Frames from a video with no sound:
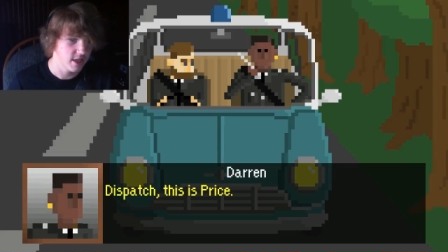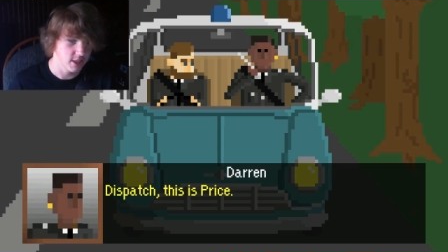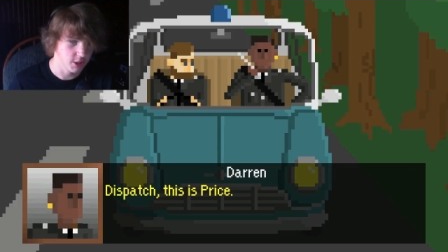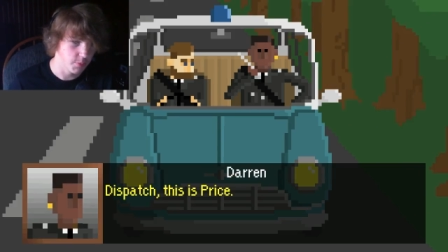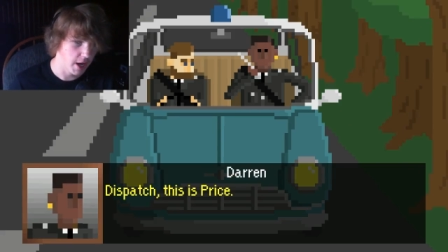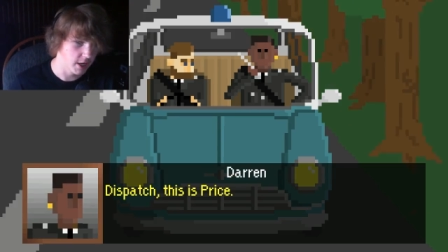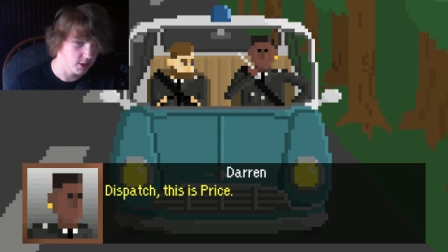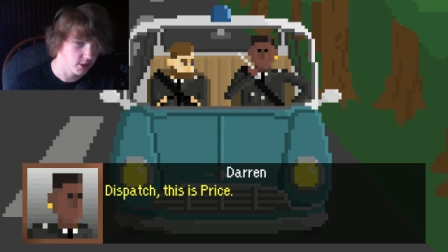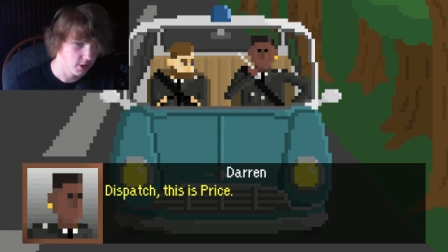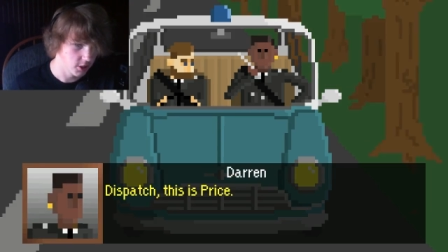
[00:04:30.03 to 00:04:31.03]

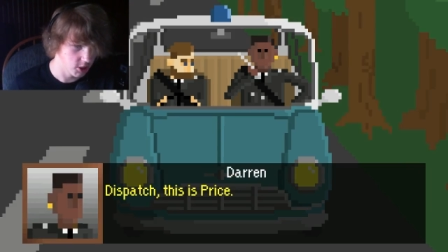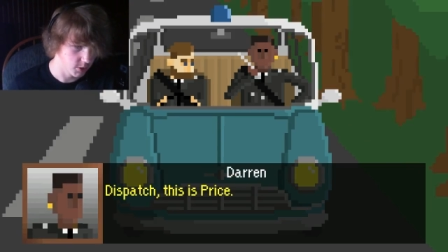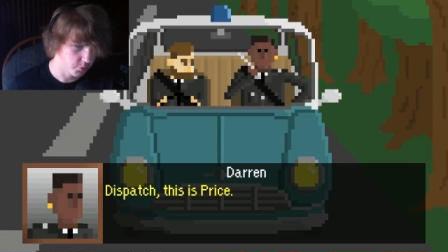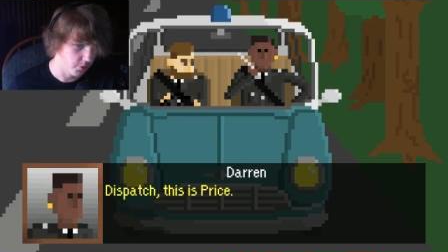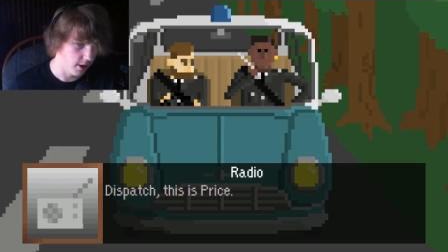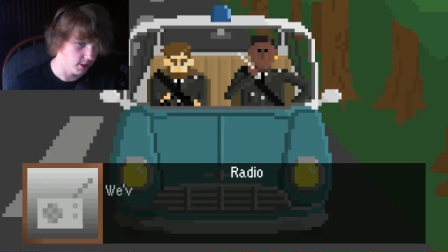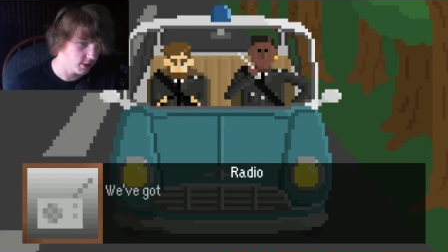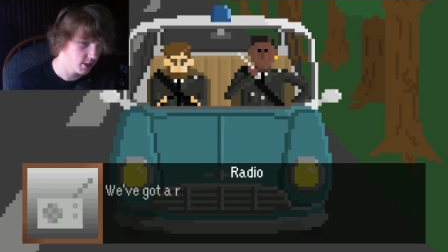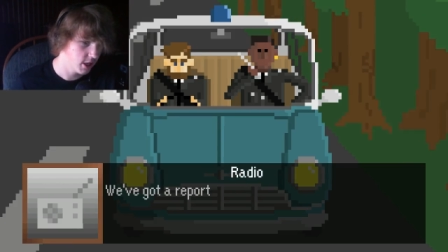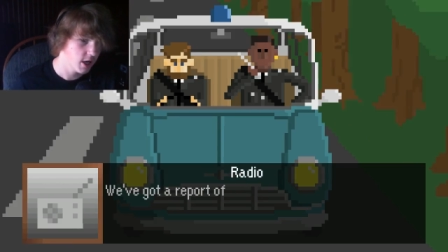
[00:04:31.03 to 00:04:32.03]
Dispatch, this is
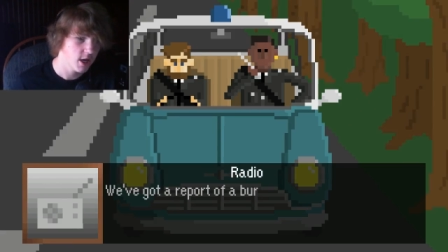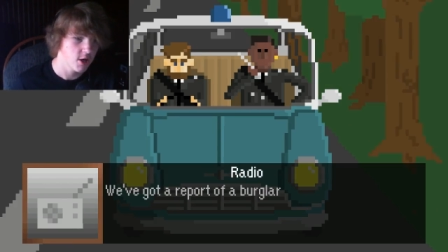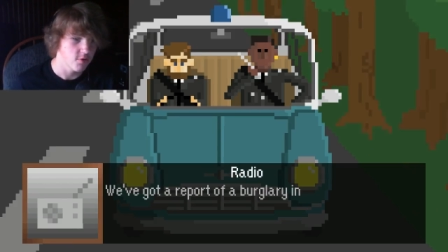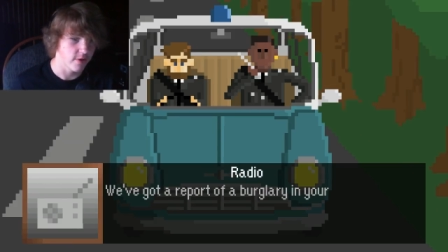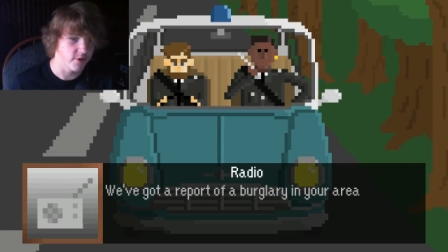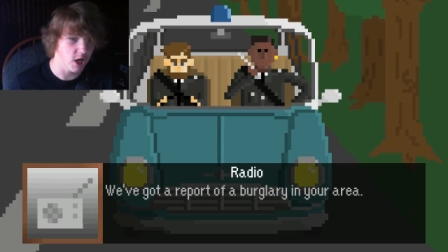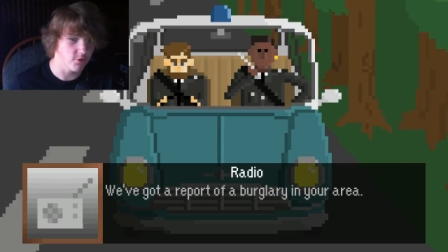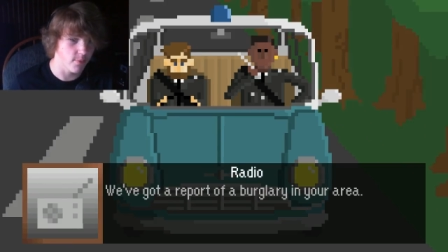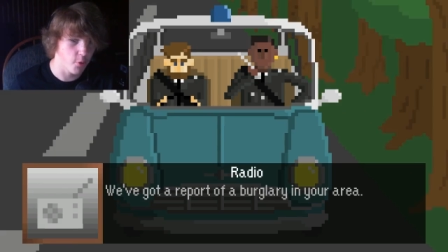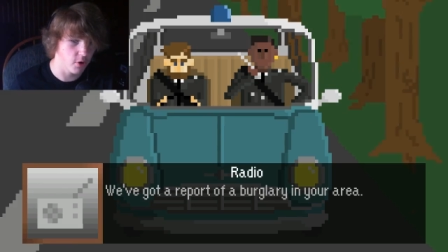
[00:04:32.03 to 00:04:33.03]
Price. We've got a
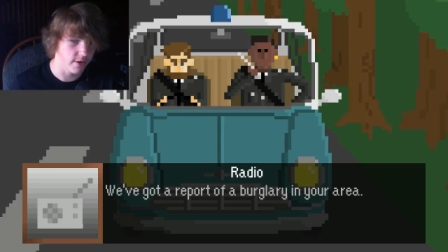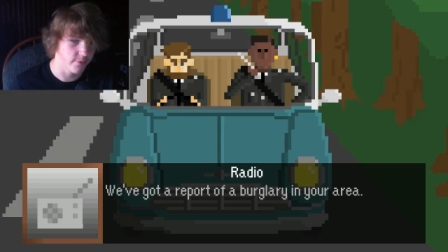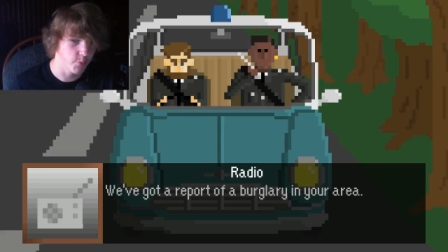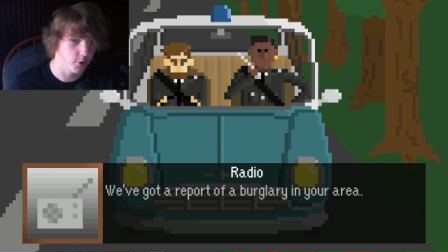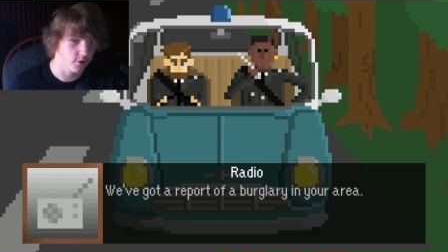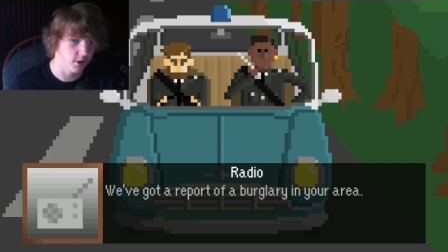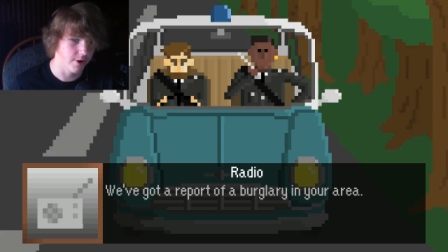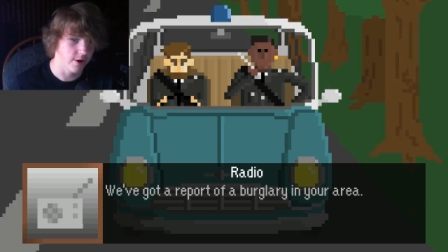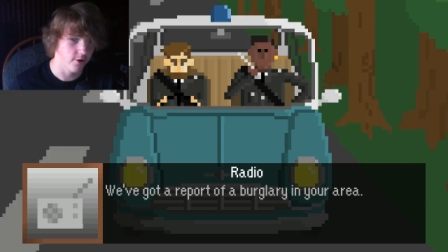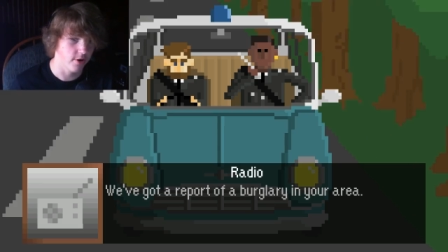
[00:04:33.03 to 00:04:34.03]
report of a
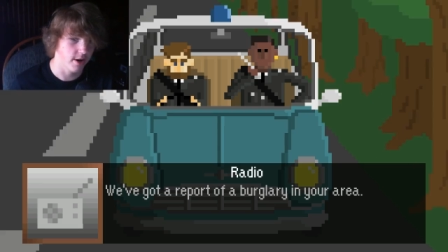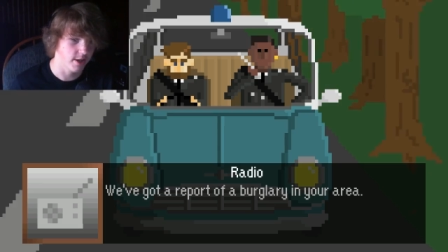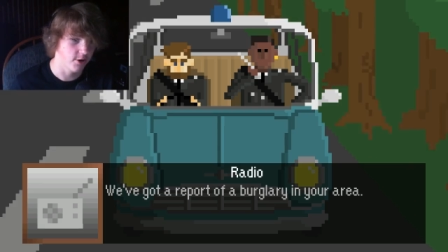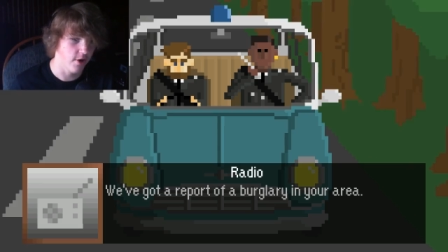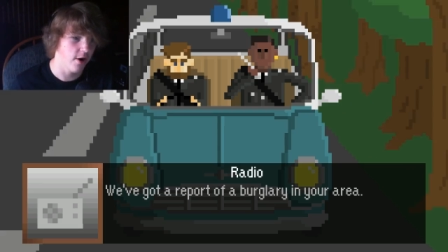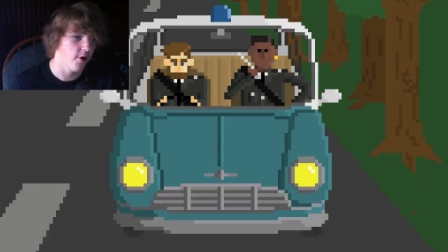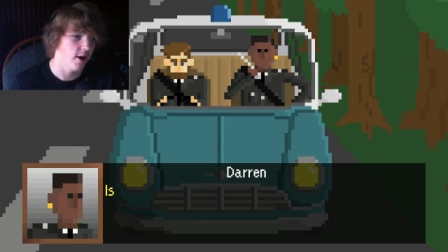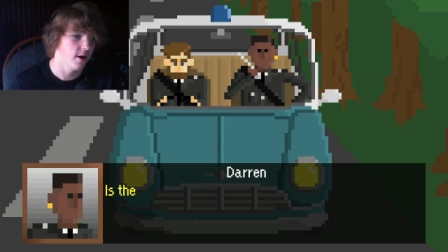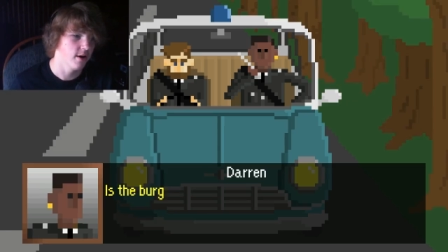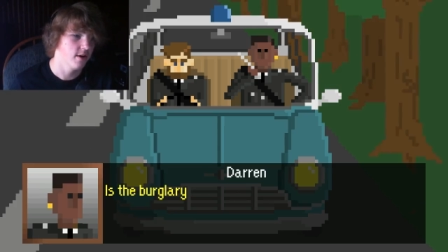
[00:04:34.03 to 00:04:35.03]
burglary in your
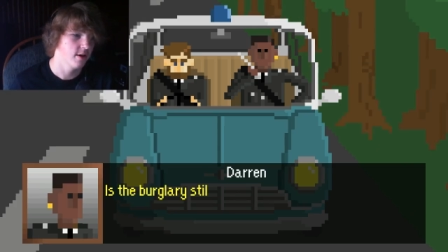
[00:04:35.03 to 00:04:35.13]
area.